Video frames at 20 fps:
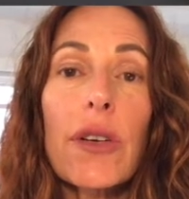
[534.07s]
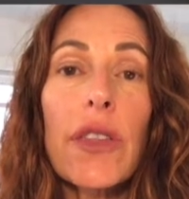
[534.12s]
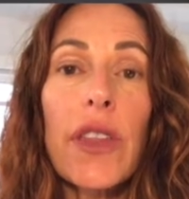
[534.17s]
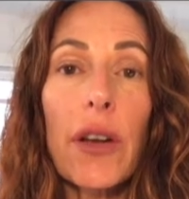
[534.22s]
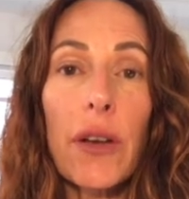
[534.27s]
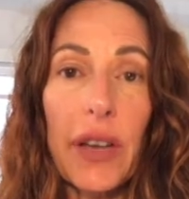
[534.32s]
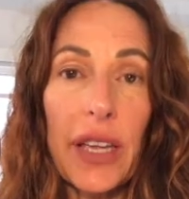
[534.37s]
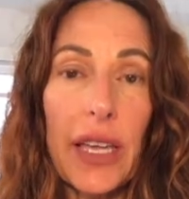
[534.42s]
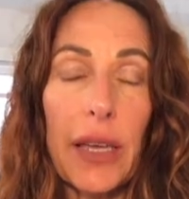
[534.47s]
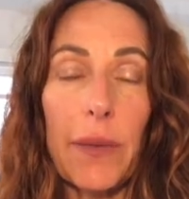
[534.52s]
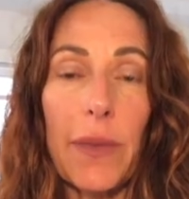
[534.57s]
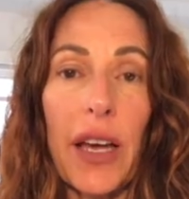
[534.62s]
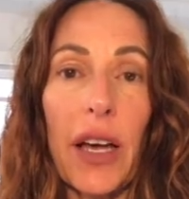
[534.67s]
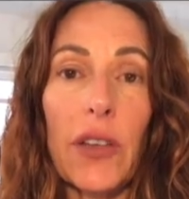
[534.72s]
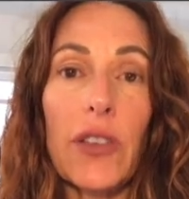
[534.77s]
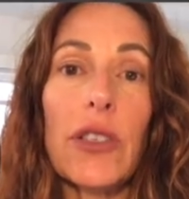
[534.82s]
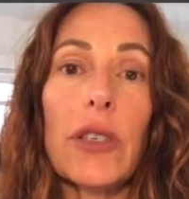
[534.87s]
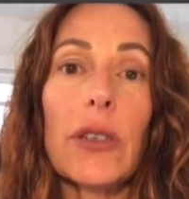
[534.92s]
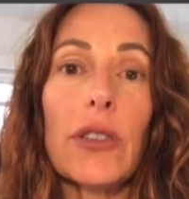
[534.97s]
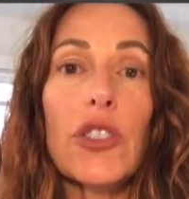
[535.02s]
their email,
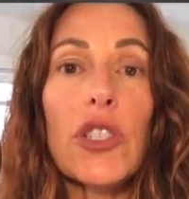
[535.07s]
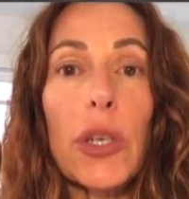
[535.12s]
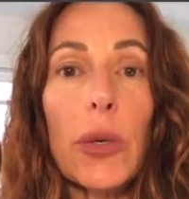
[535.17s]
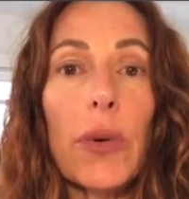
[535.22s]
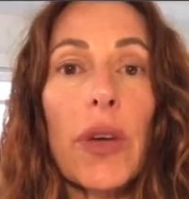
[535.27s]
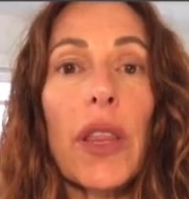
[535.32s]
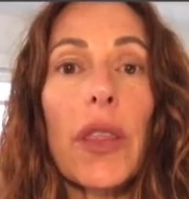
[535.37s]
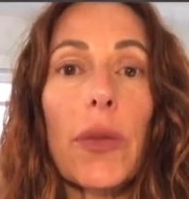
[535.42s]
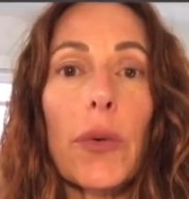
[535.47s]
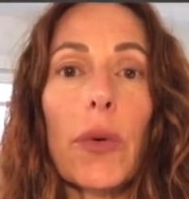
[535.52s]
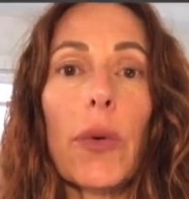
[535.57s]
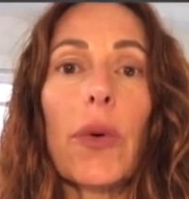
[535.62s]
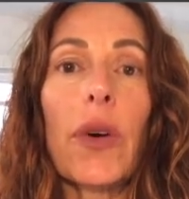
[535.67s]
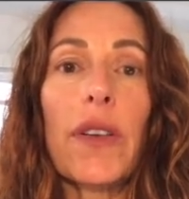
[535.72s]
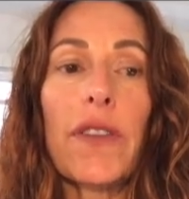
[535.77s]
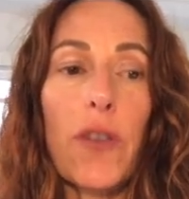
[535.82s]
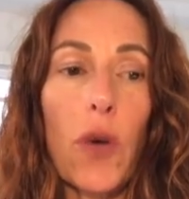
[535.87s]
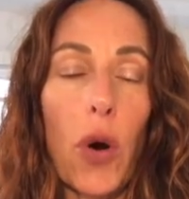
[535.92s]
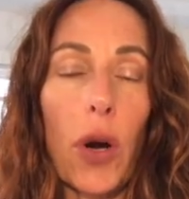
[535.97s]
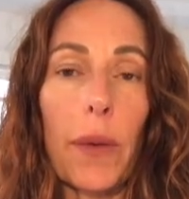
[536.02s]
you'll do it through a
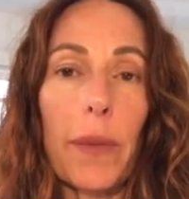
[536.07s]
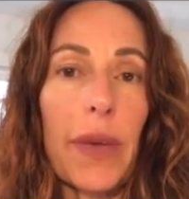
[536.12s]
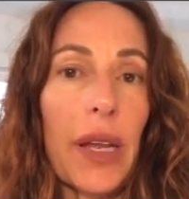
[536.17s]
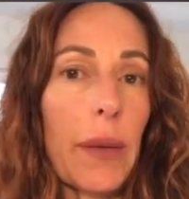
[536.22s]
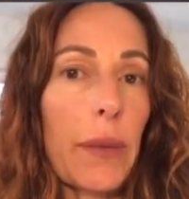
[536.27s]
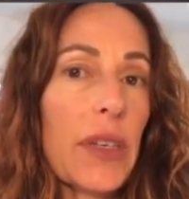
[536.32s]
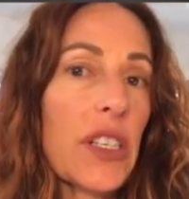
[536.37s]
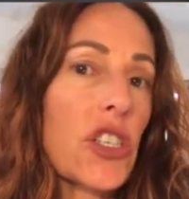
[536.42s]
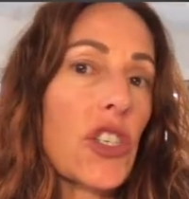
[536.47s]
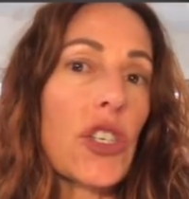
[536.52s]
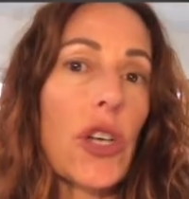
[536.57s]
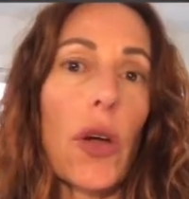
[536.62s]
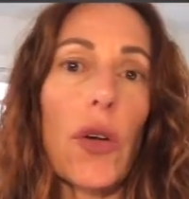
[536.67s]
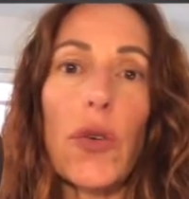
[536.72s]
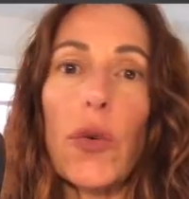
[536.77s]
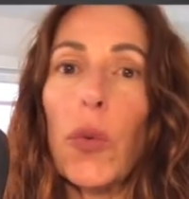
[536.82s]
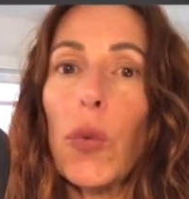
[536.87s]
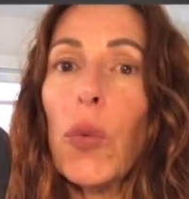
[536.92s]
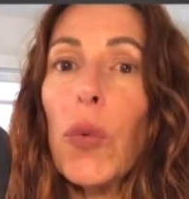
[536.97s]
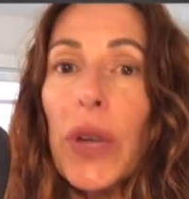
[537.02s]
form. And I'm going to show
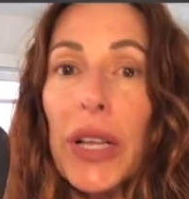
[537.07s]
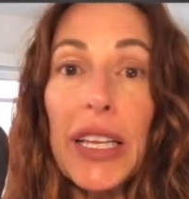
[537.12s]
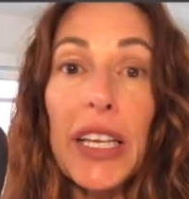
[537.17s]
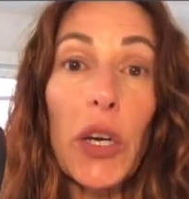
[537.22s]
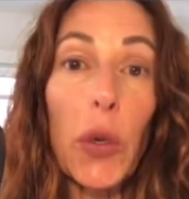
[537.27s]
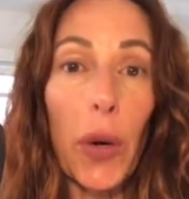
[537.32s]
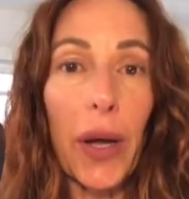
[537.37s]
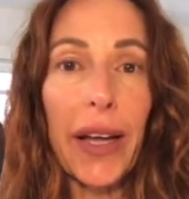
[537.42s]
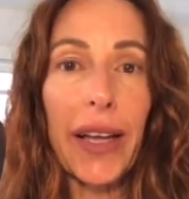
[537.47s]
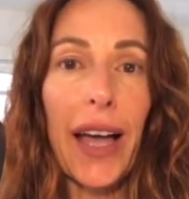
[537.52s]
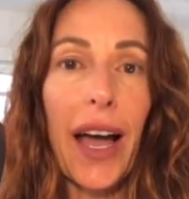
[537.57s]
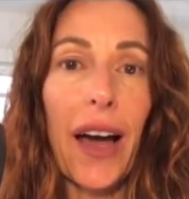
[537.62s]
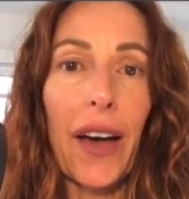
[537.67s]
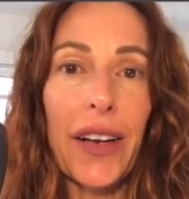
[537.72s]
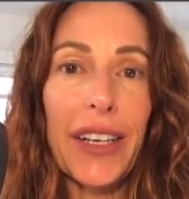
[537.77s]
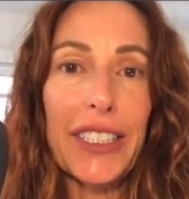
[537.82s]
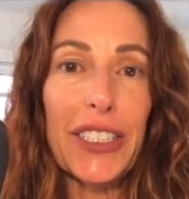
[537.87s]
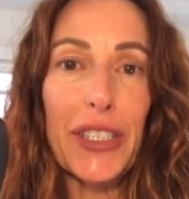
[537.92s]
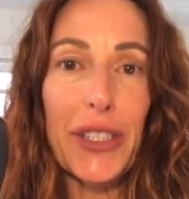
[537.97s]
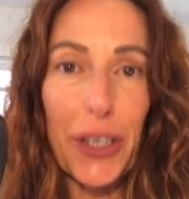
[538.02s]
you really quick how
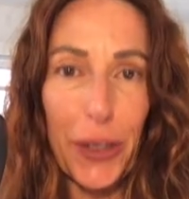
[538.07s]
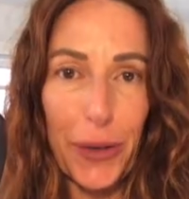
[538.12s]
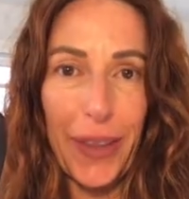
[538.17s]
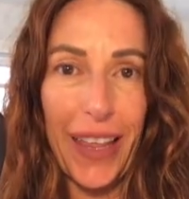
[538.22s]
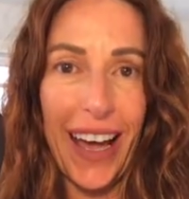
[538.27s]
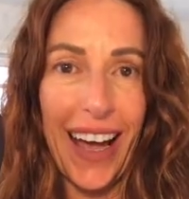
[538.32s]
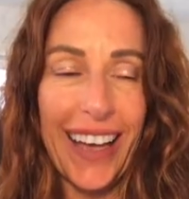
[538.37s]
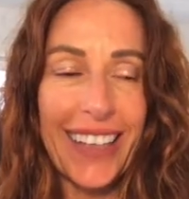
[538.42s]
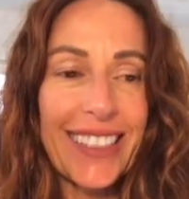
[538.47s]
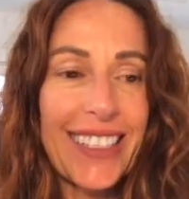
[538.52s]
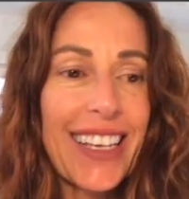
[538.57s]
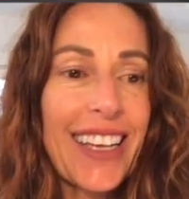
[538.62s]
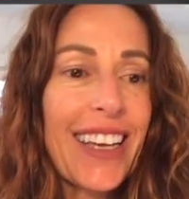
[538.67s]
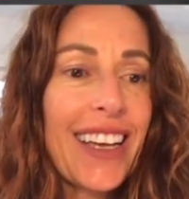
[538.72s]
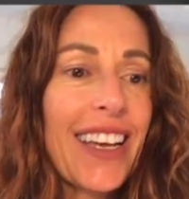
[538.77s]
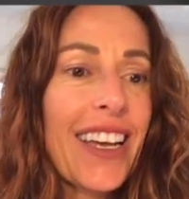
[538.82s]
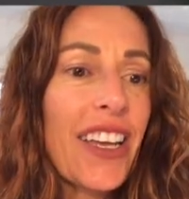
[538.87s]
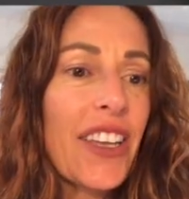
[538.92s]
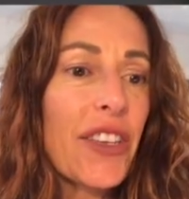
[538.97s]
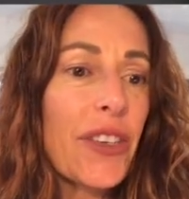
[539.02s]
to do that.
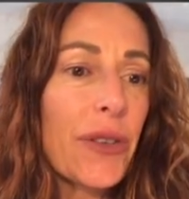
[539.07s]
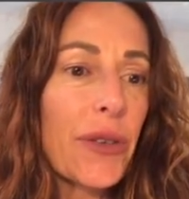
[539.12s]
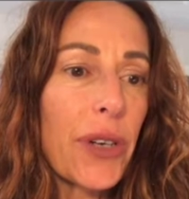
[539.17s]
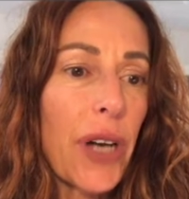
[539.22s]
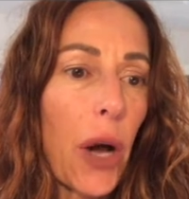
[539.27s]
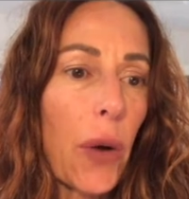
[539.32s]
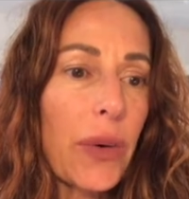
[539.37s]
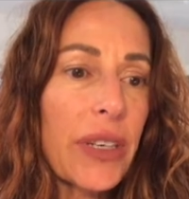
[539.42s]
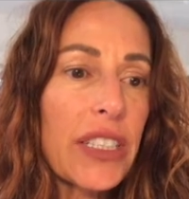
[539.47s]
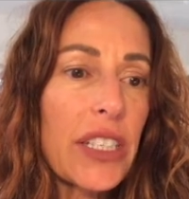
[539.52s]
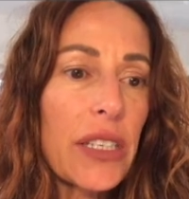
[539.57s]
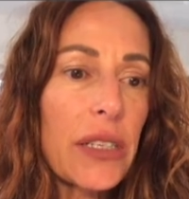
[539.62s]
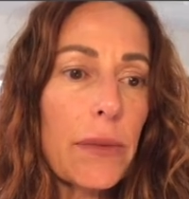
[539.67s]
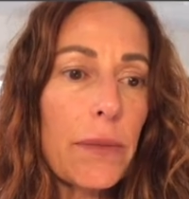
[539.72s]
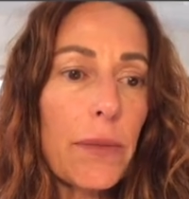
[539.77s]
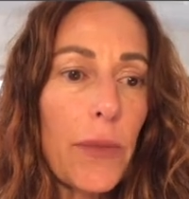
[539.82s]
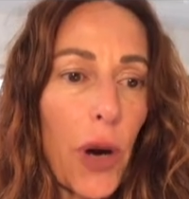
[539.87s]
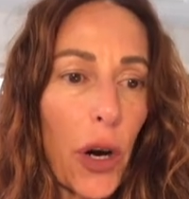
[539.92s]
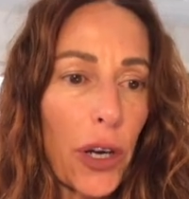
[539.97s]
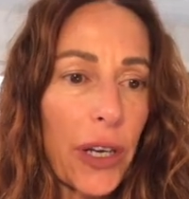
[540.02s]
You go into
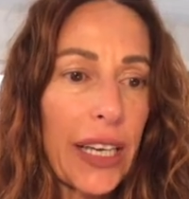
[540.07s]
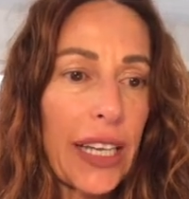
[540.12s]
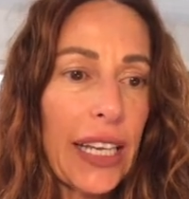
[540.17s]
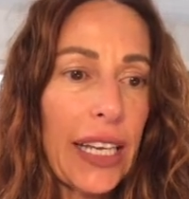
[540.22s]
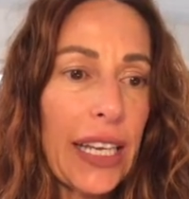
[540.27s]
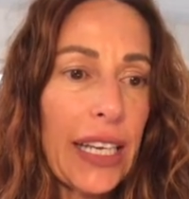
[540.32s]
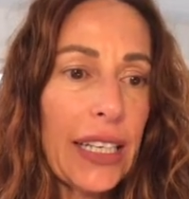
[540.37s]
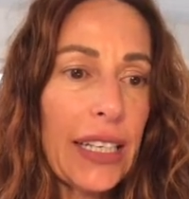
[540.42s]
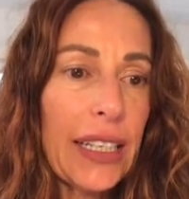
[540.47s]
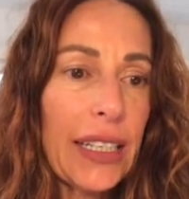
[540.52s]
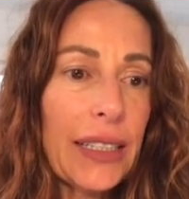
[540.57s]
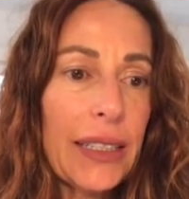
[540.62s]
marketing